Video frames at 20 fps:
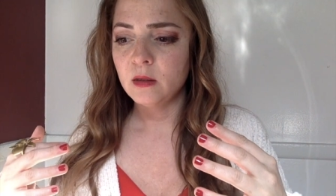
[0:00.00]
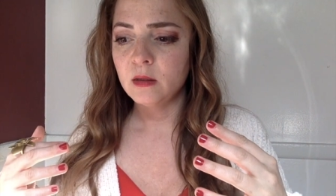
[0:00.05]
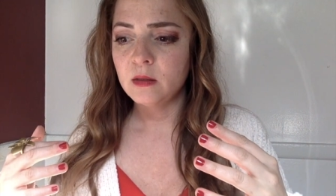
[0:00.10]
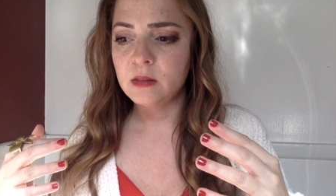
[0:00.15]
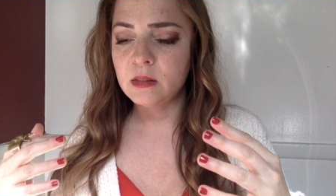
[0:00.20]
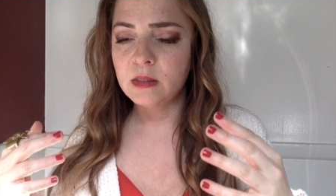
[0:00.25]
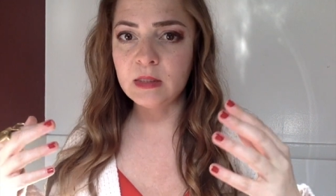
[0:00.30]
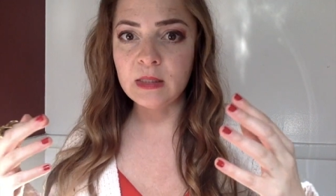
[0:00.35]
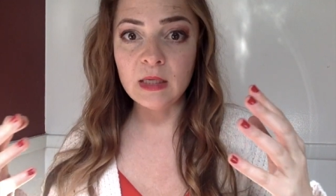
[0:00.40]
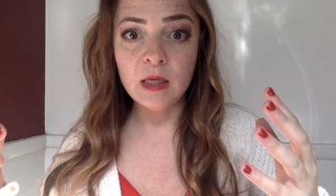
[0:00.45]

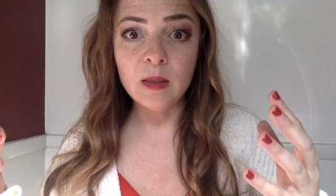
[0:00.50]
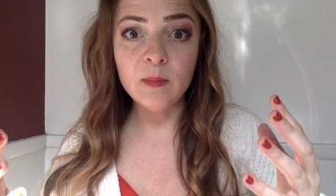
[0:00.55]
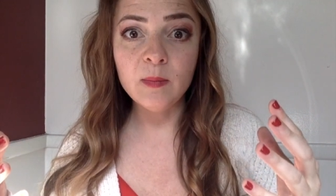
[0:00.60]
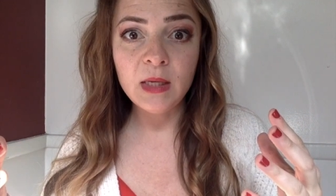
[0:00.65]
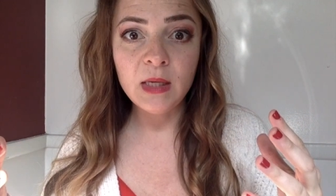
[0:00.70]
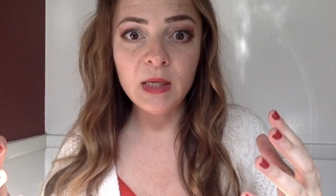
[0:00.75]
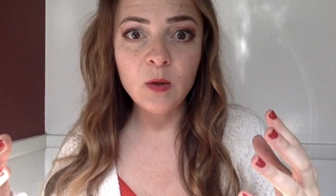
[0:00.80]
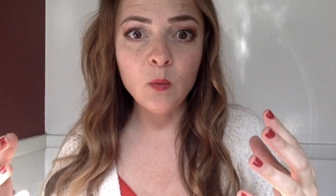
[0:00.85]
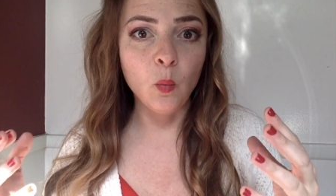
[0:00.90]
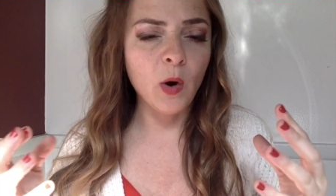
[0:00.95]
see
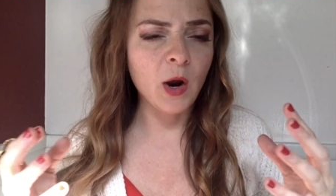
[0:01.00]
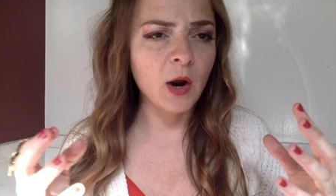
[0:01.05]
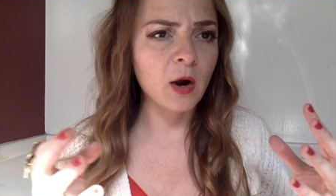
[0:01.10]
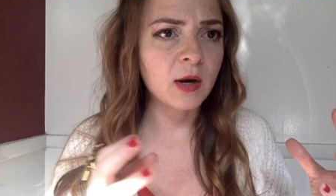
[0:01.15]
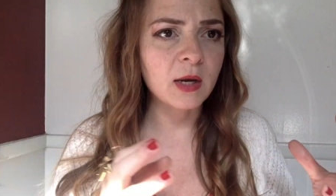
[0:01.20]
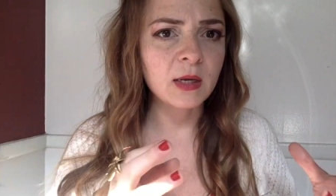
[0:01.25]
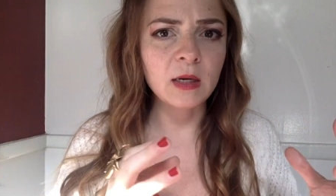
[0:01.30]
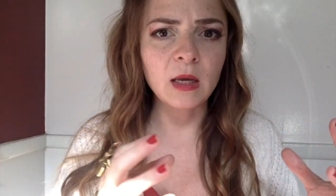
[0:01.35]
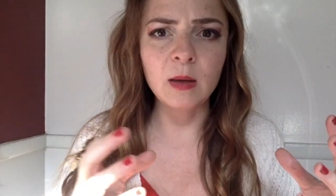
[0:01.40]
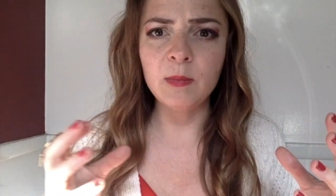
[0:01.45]
me? Where
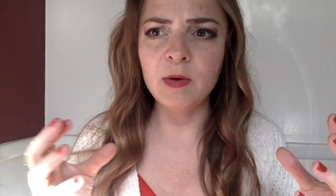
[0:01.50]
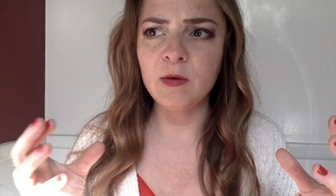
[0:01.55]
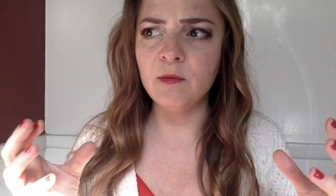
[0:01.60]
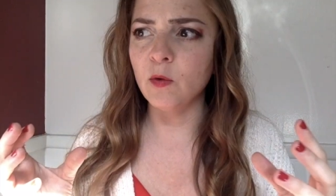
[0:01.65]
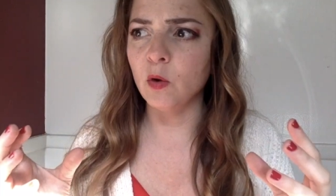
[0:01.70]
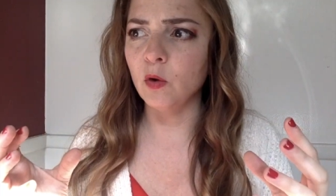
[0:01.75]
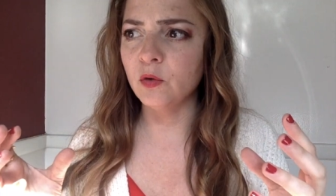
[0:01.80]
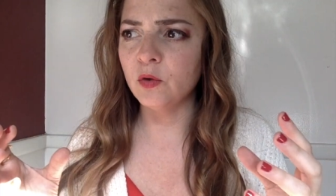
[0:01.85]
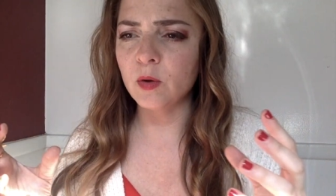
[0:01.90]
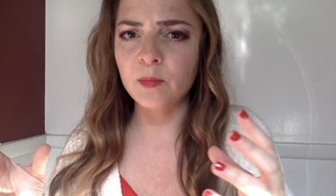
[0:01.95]
can I be
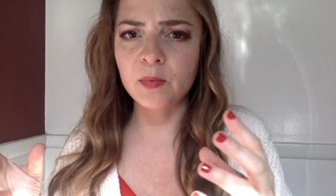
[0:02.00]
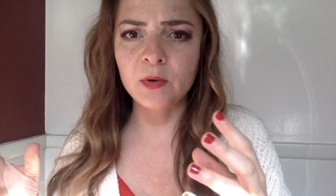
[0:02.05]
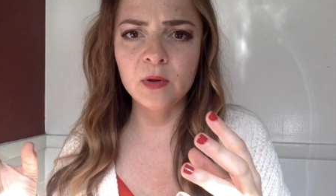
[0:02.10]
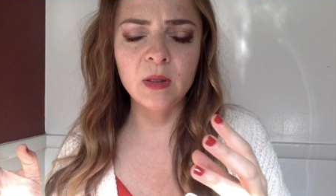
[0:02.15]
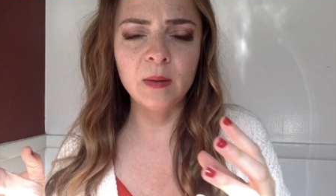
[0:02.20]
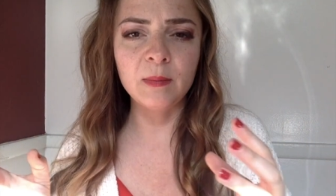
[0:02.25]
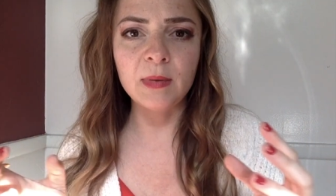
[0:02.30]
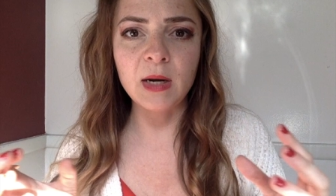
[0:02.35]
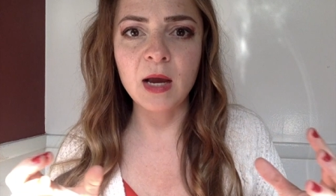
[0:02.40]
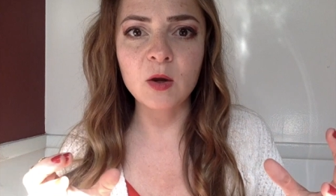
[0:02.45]
vulnerable?
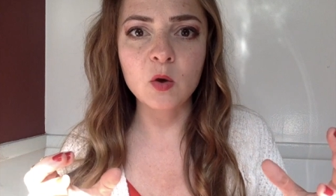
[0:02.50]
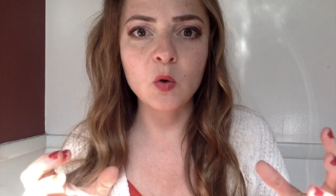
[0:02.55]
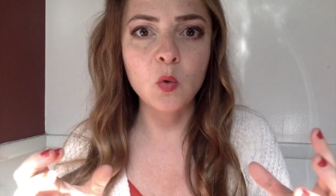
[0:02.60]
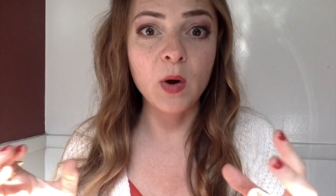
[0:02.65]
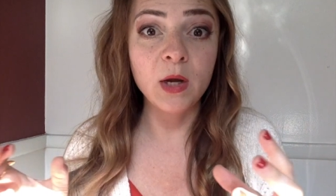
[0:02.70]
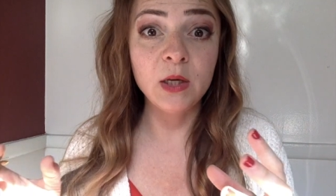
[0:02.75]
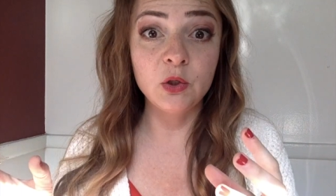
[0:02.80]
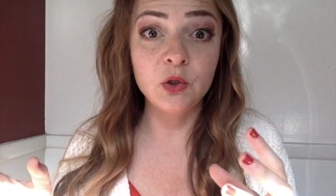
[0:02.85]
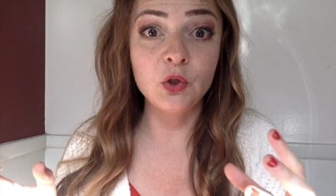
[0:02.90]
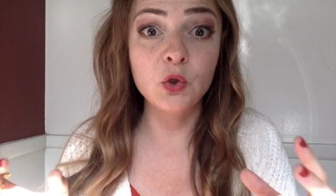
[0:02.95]
I'm not
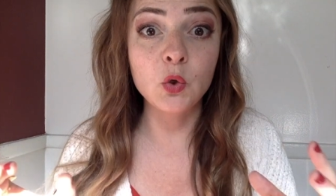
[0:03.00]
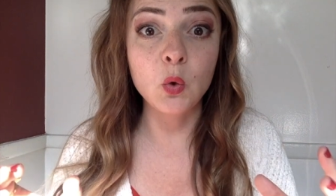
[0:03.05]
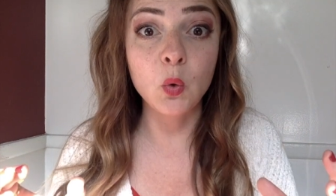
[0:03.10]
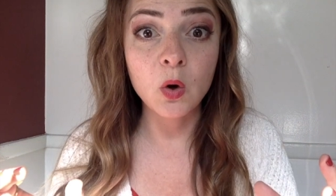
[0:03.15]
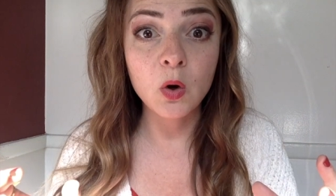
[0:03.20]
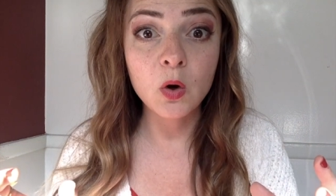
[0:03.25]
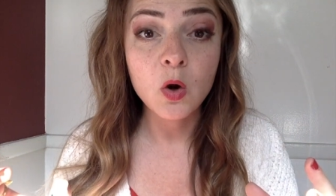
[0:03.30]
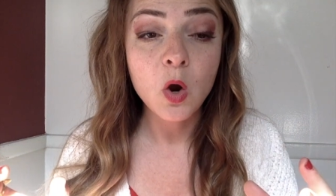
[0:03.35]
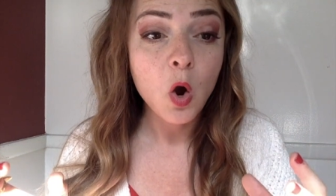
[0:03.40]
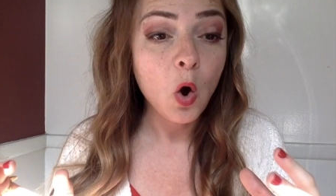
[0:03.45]
quite
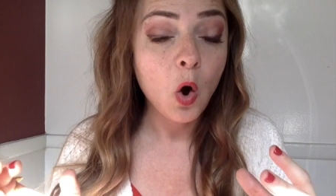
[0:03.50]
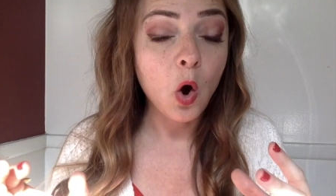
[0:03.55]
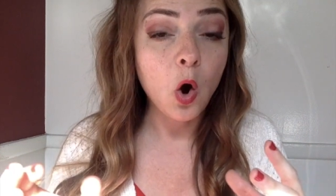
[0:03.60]
sure.